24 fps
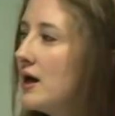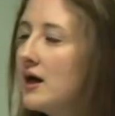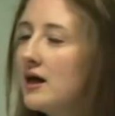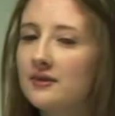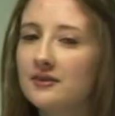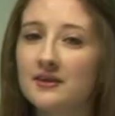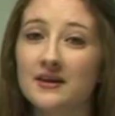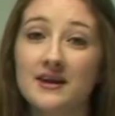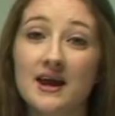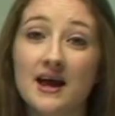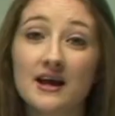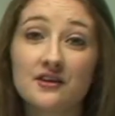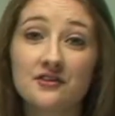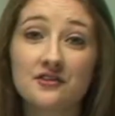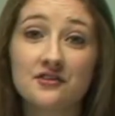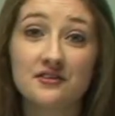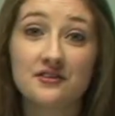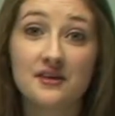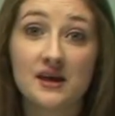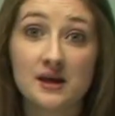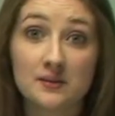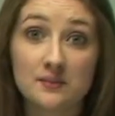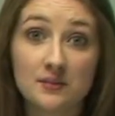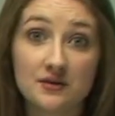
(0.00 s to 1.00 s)
The next
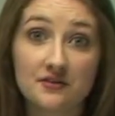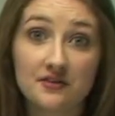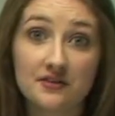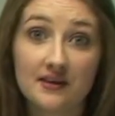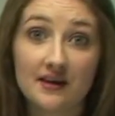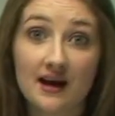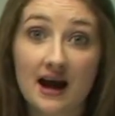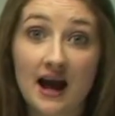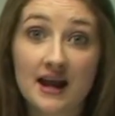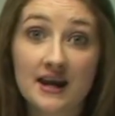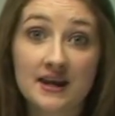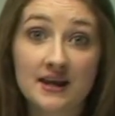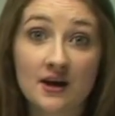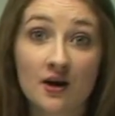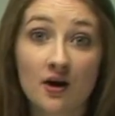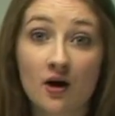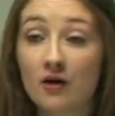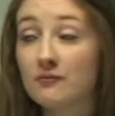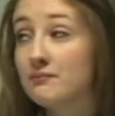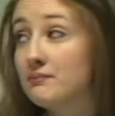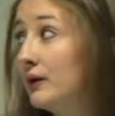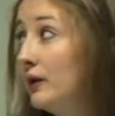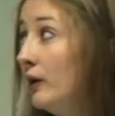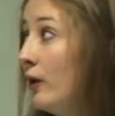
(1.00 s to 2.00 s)
theme is the idea
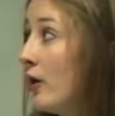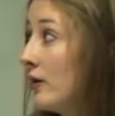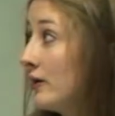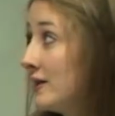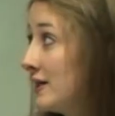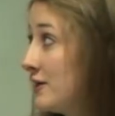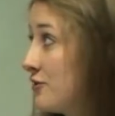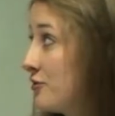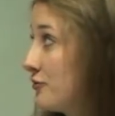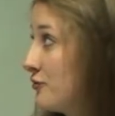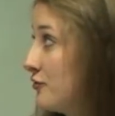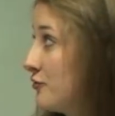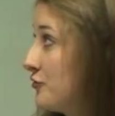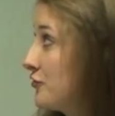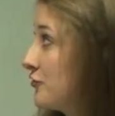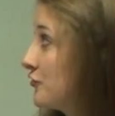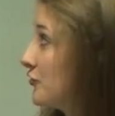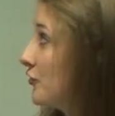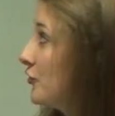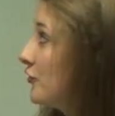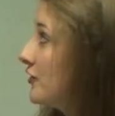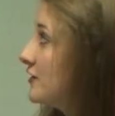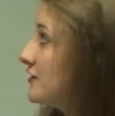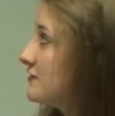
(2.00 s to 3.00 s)
of belonging through
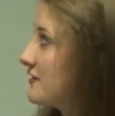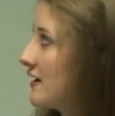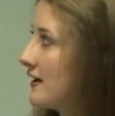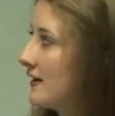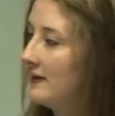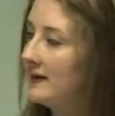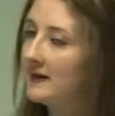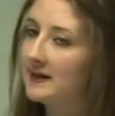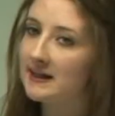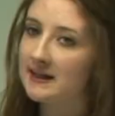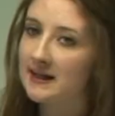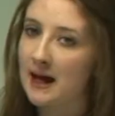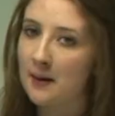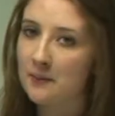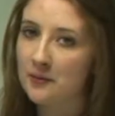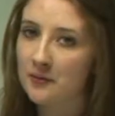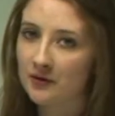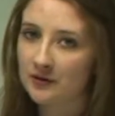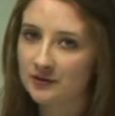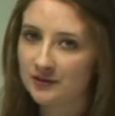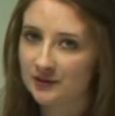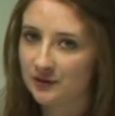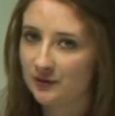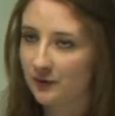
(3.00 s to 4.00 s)
storytelling in
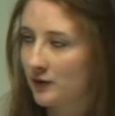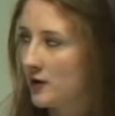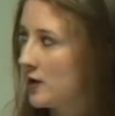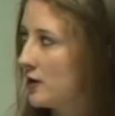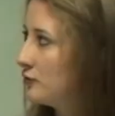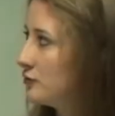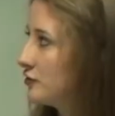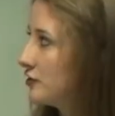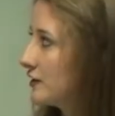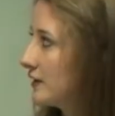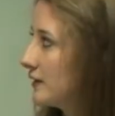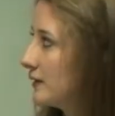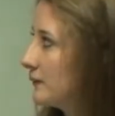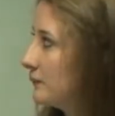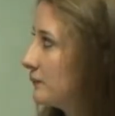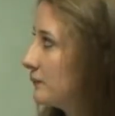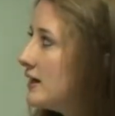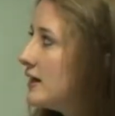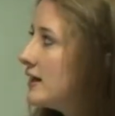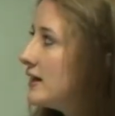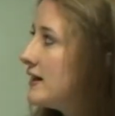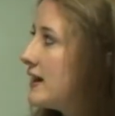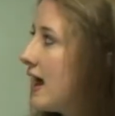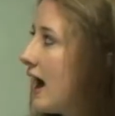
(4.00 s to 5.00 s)
Aboriginal culture.
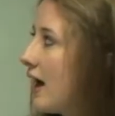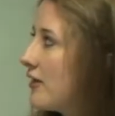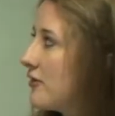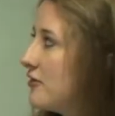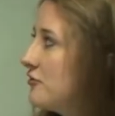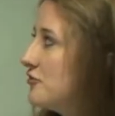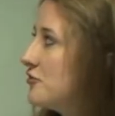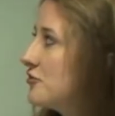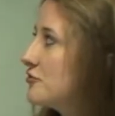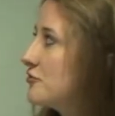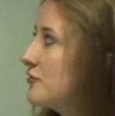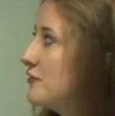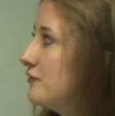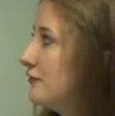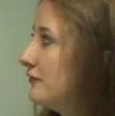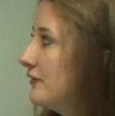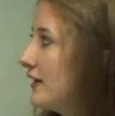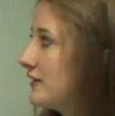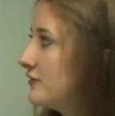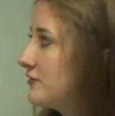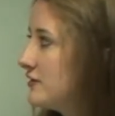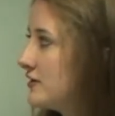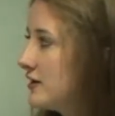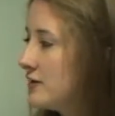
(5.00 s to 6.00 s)
Now, this is
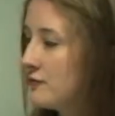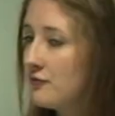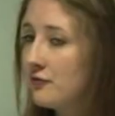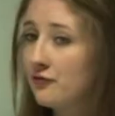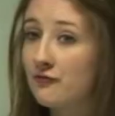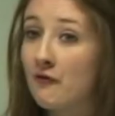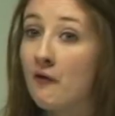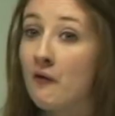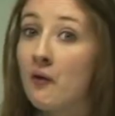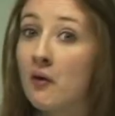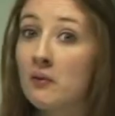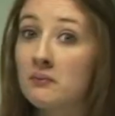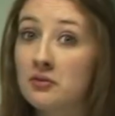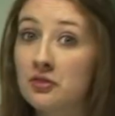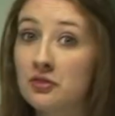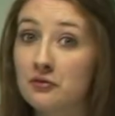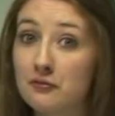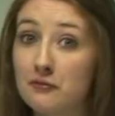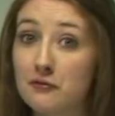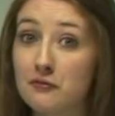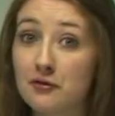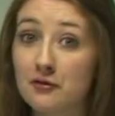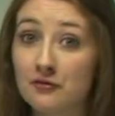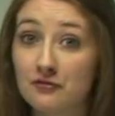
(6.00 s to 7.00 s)
reflected in form
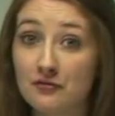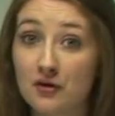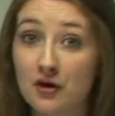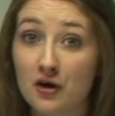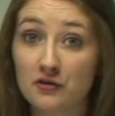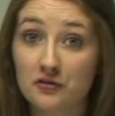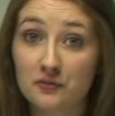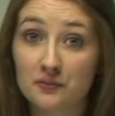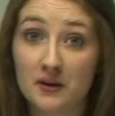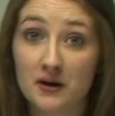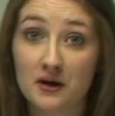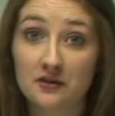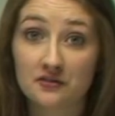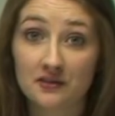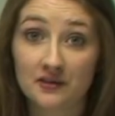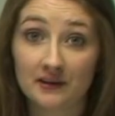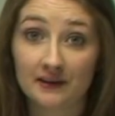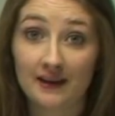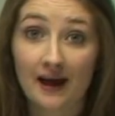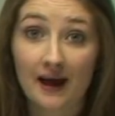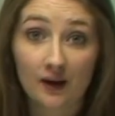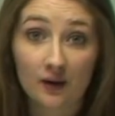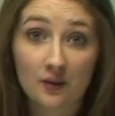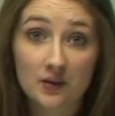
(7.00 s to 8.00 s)
through the first-person
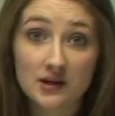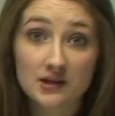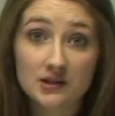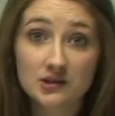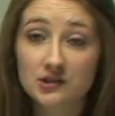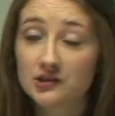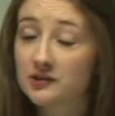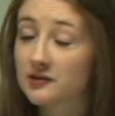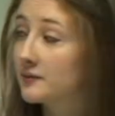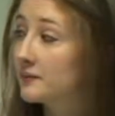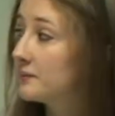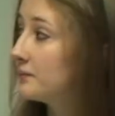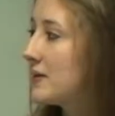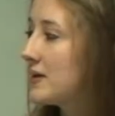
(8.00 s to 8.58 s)
language.